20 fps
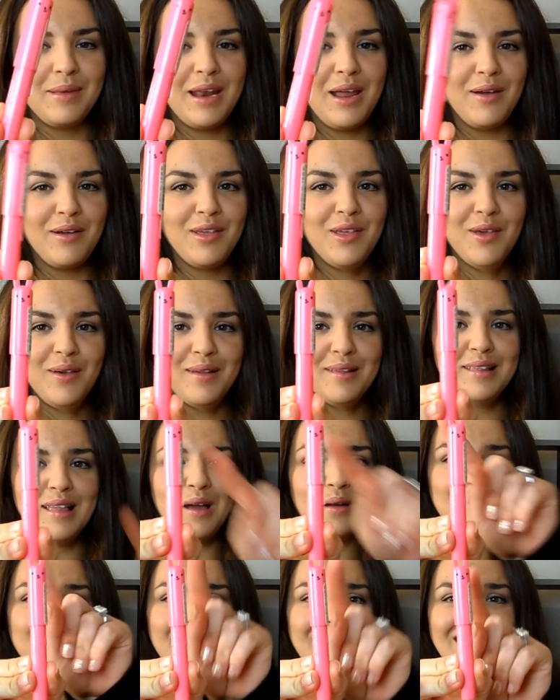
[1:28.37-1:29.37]
I mean, how cute is
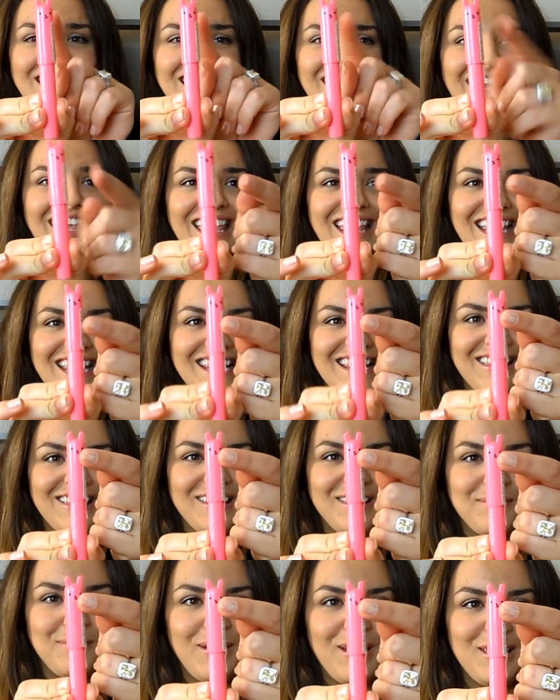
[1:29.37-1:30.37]
that with the little ears
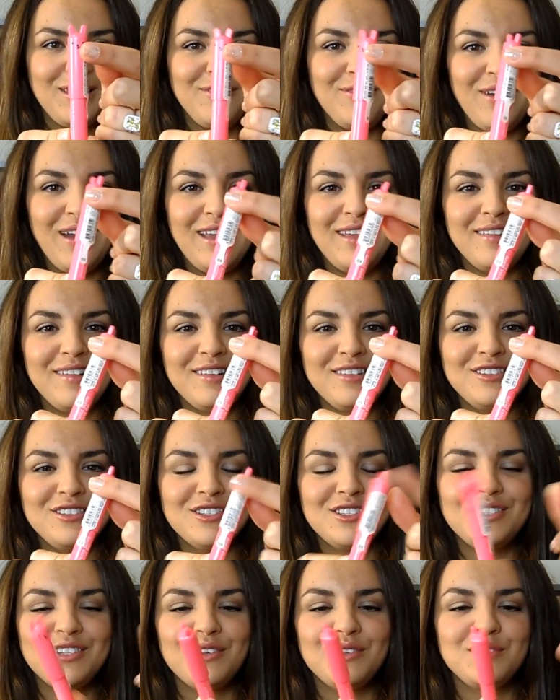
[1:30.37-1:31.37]
and the smiley face? It's
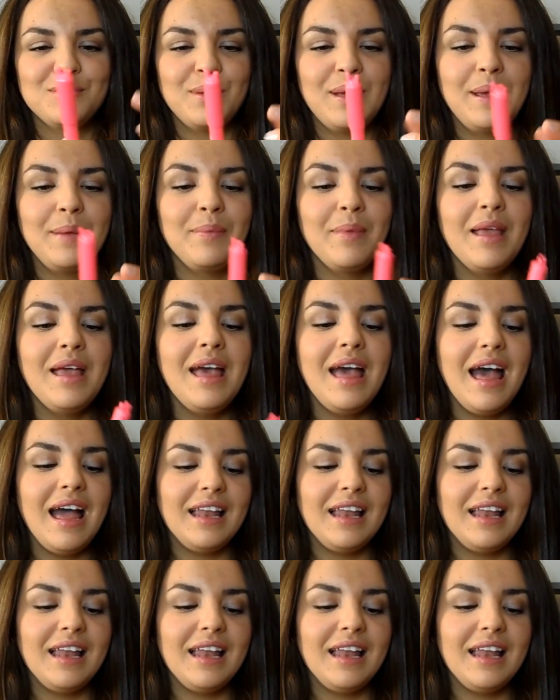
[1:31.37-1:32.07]
just so sweet.